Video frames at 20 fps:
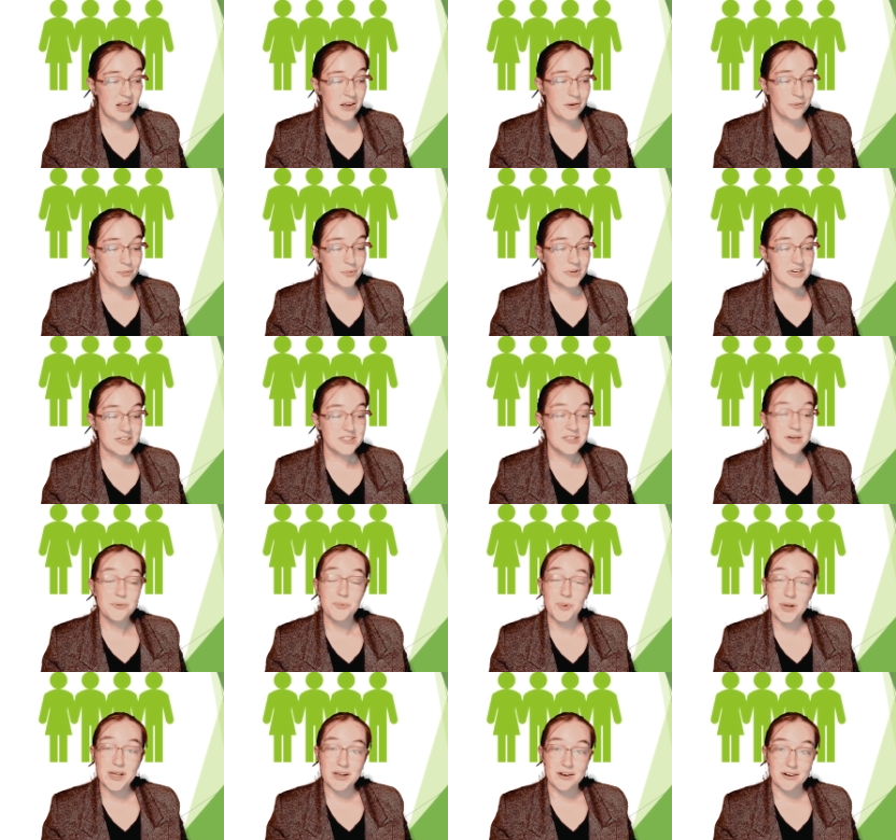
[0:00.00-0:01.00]
When I say
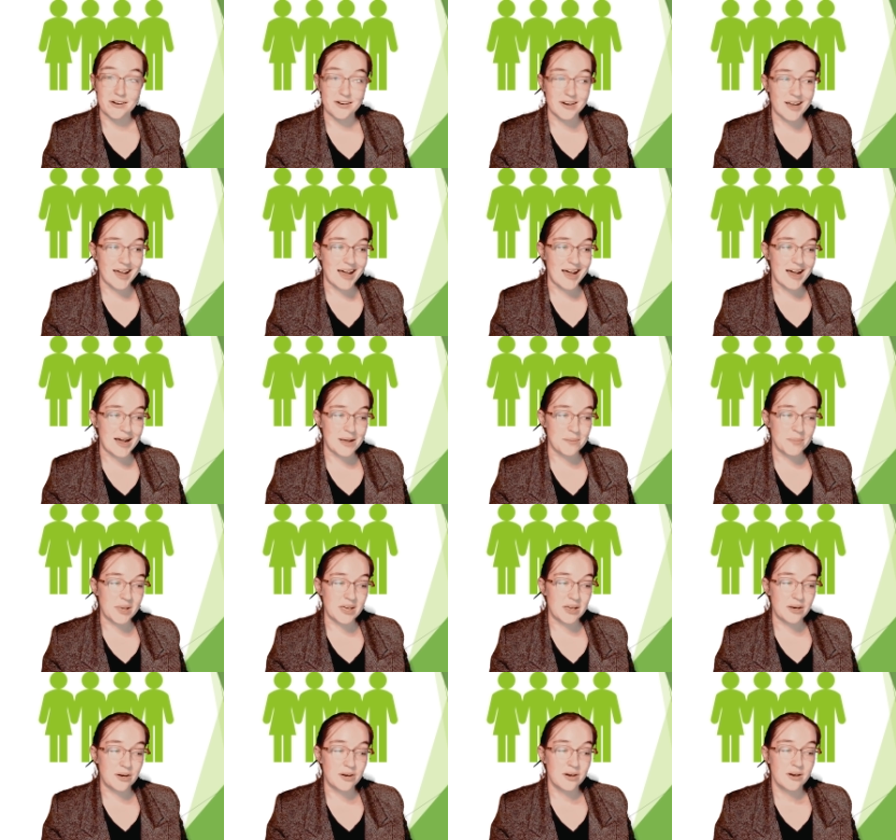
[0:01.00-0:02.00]
weird, I
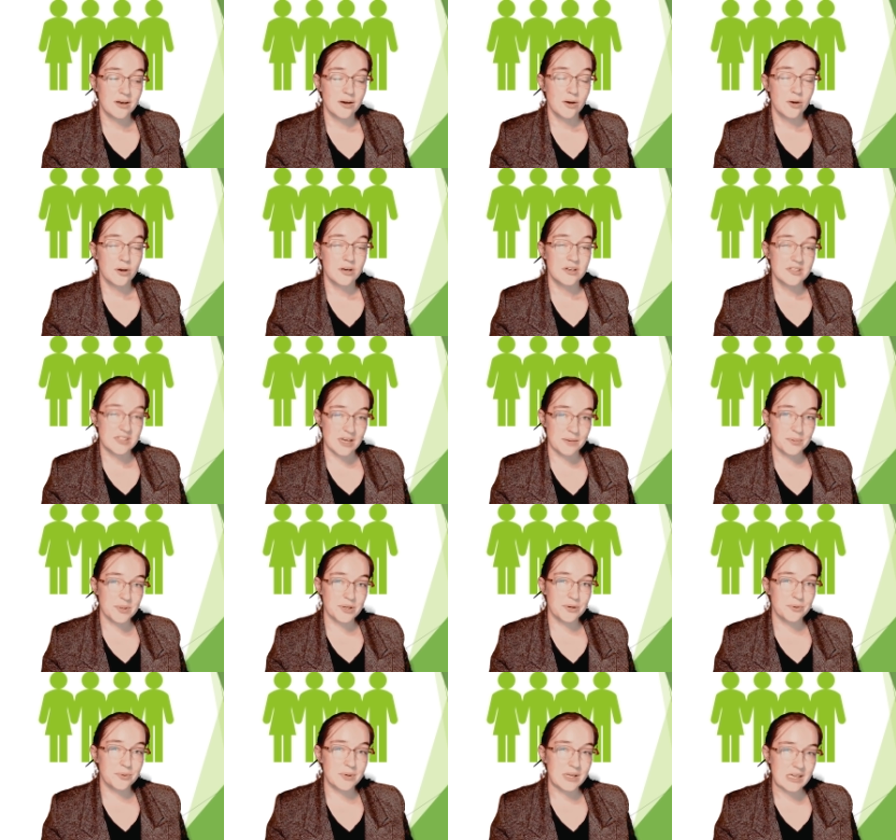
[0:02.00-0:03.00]
mean
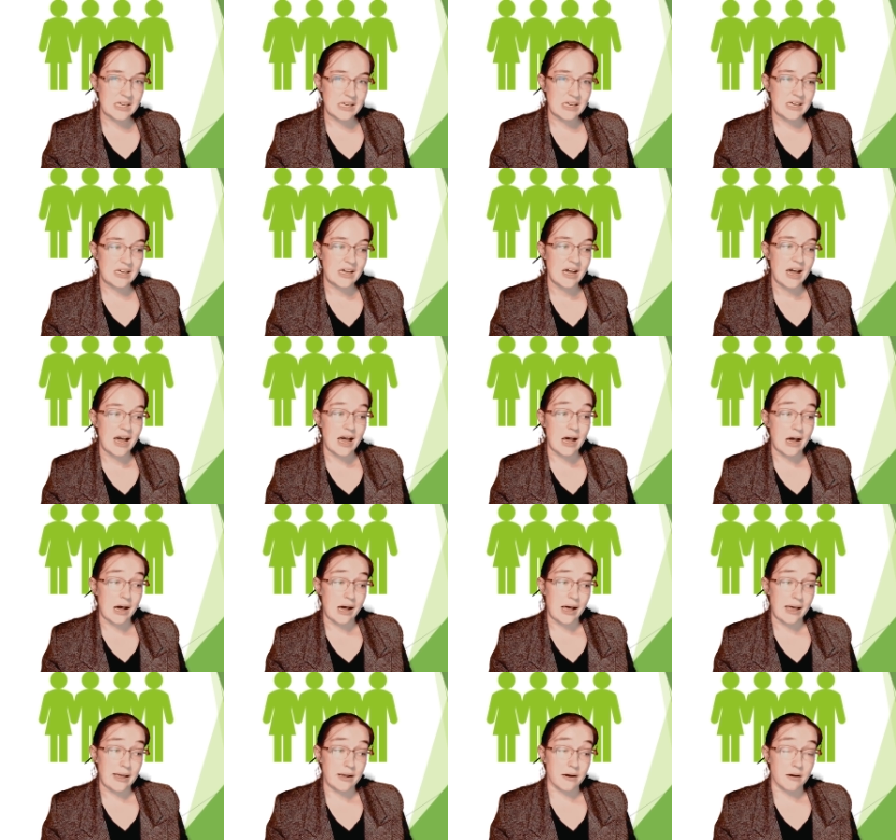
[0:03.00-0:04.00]
W E
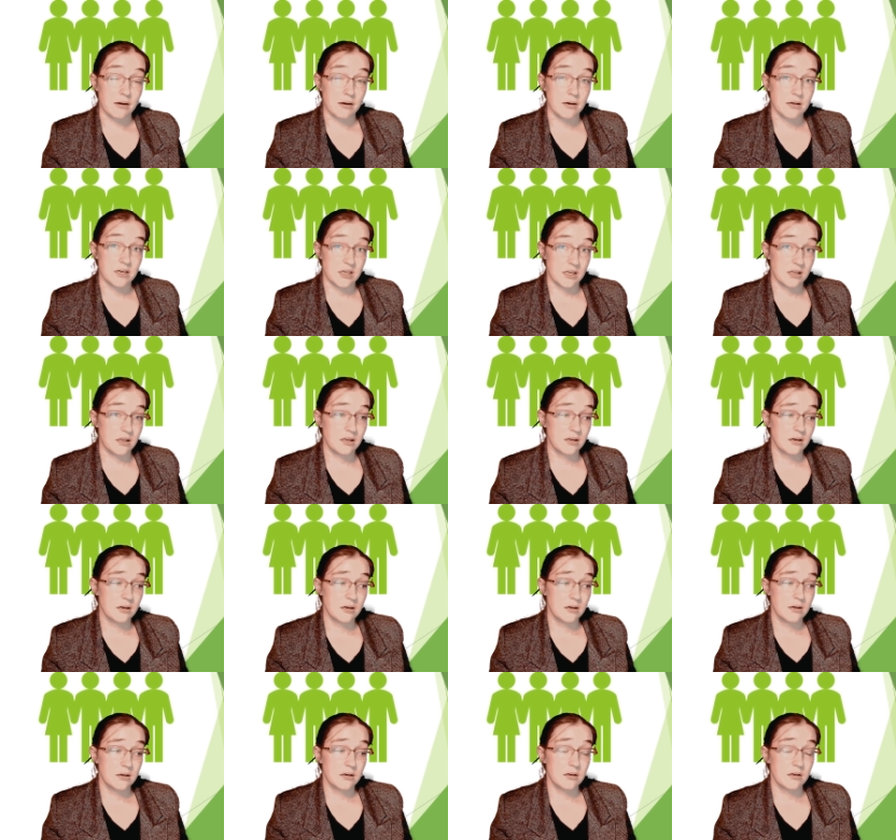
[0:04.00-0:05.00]
I R D
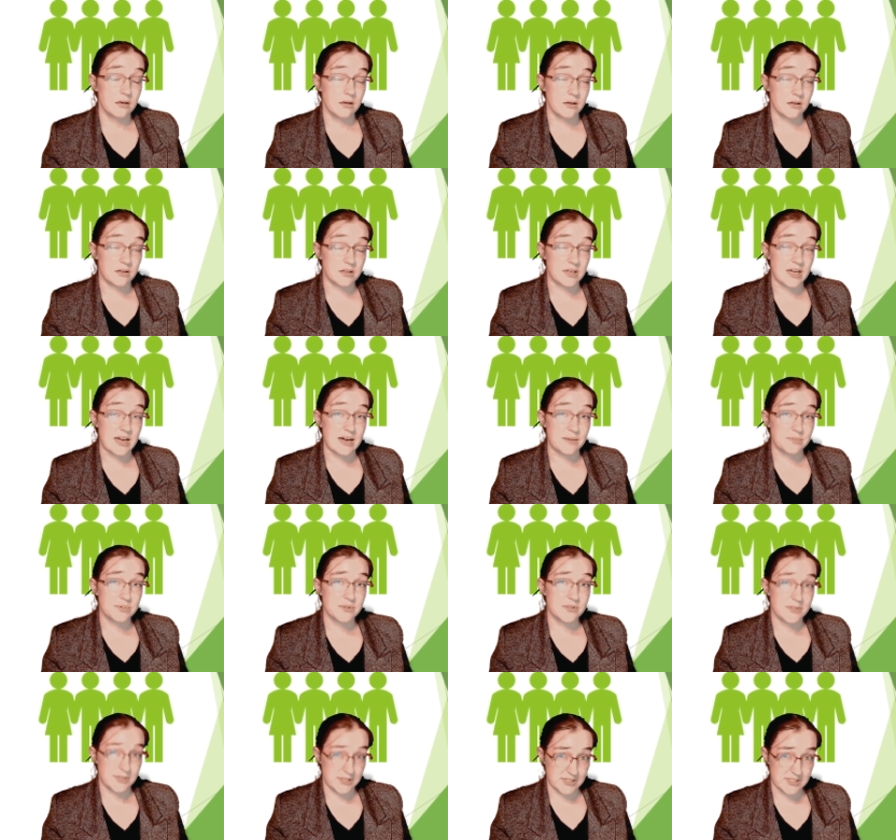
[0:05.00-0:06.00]
in all
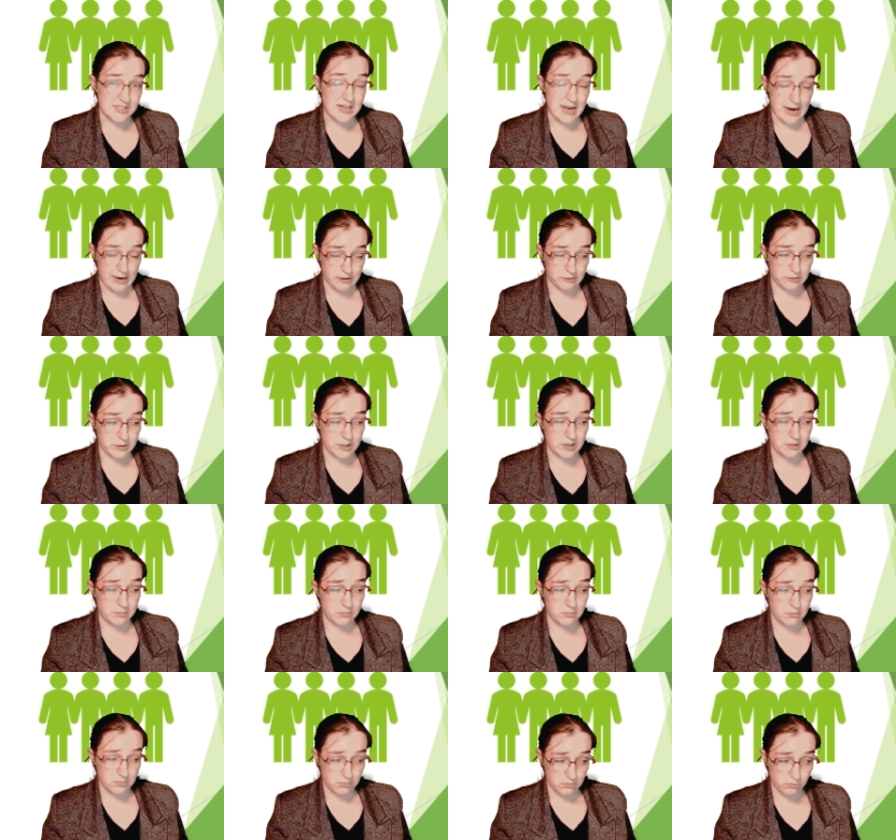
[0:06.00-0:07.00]
caps. It's an acronym.
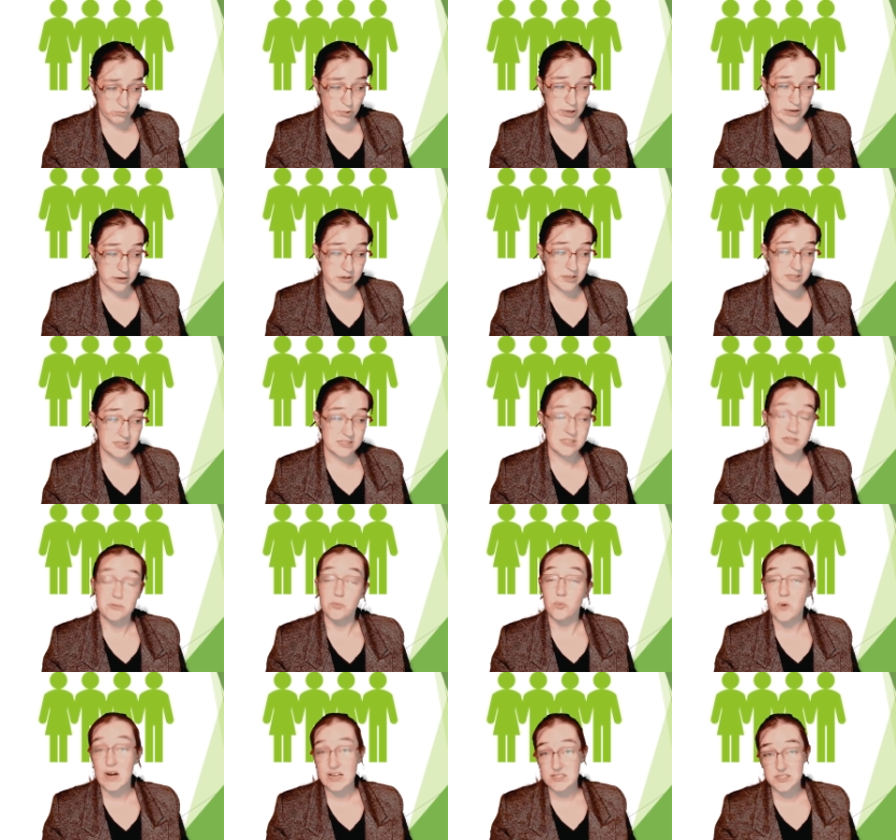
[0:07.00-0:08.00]
Weird is in
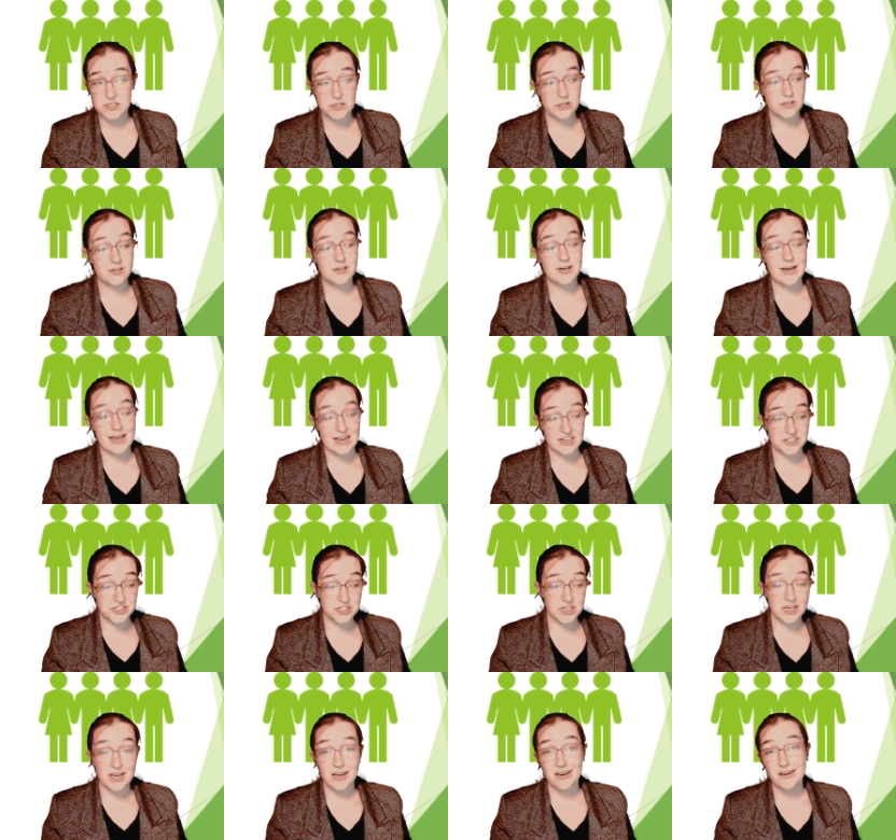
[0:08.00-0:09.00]
Western,
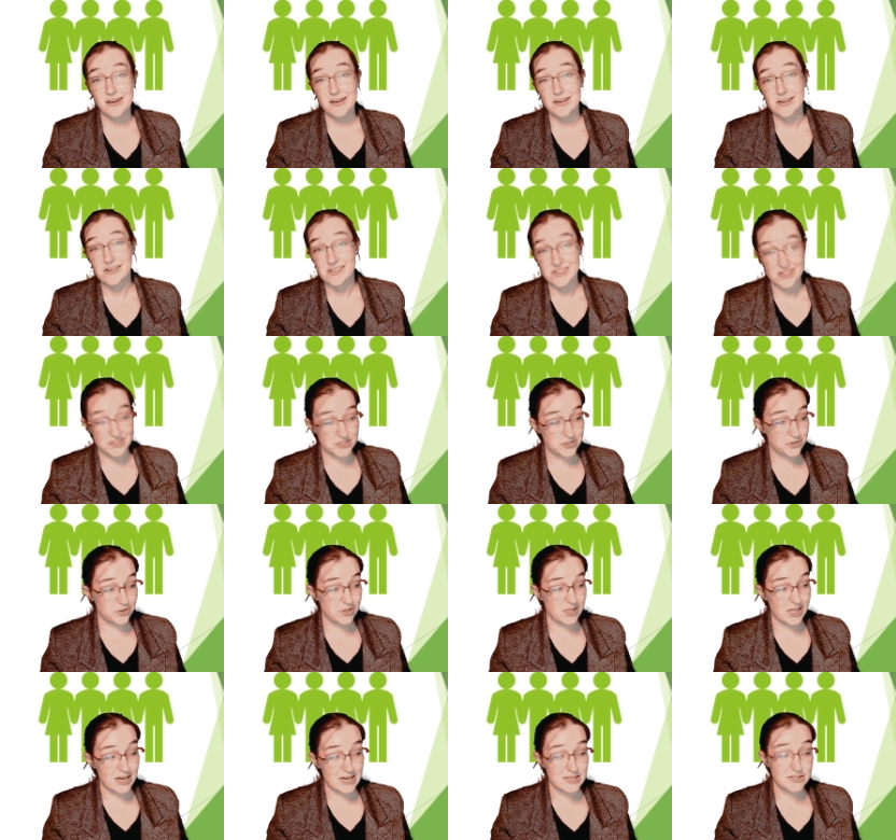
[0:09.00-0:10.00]
educated,
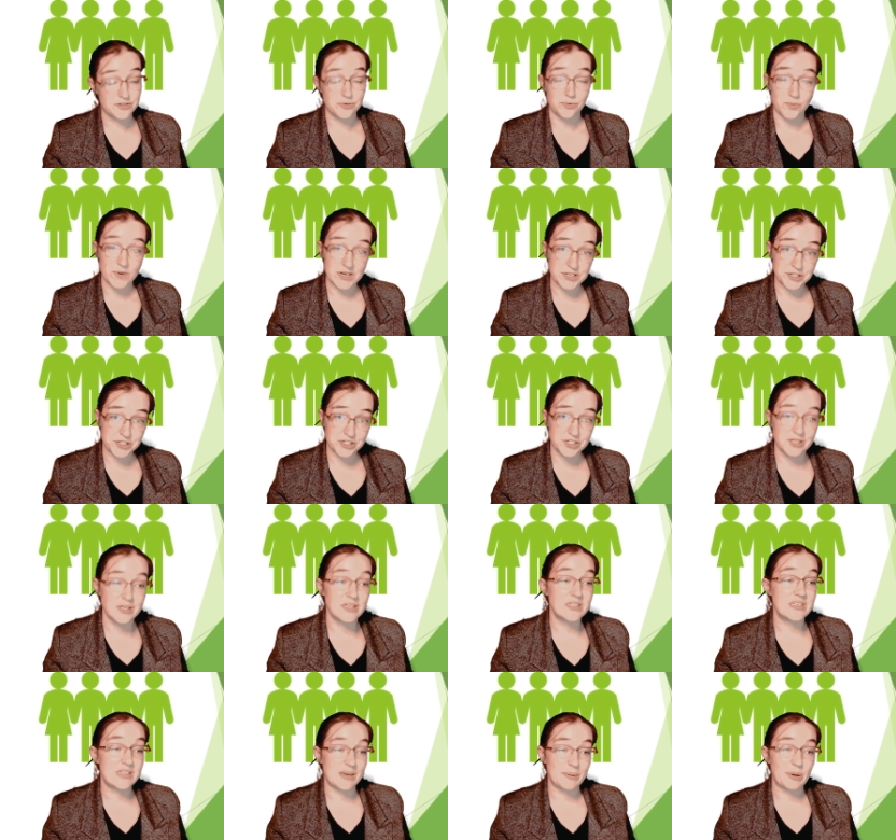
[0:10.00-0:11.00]
industrialized, rich,
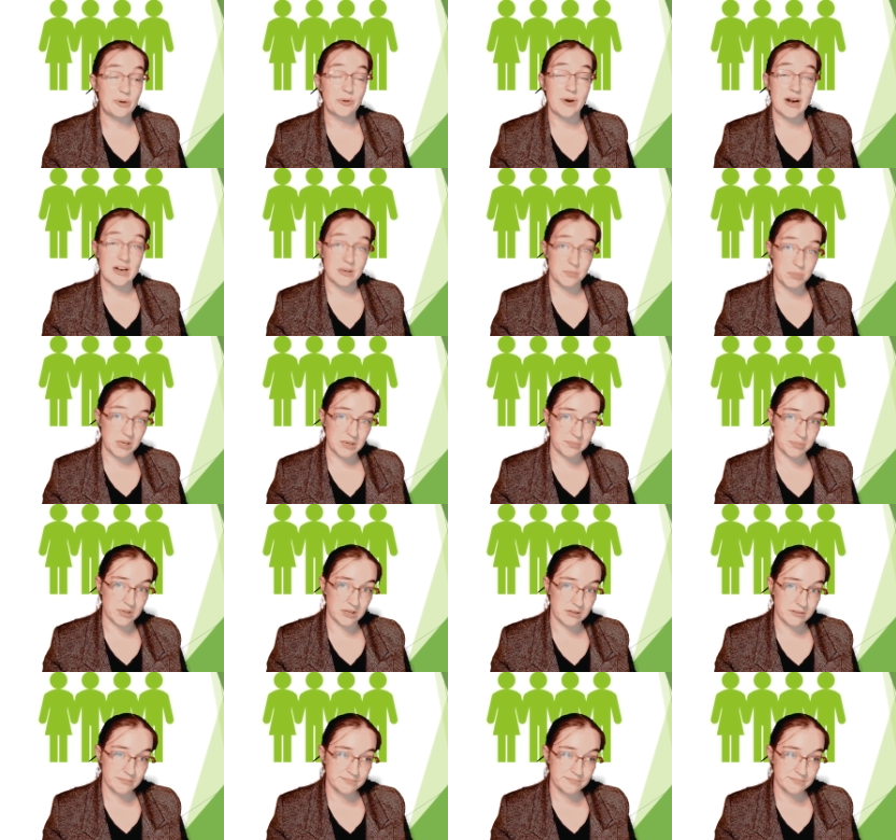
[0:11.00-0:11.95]
and democratic people.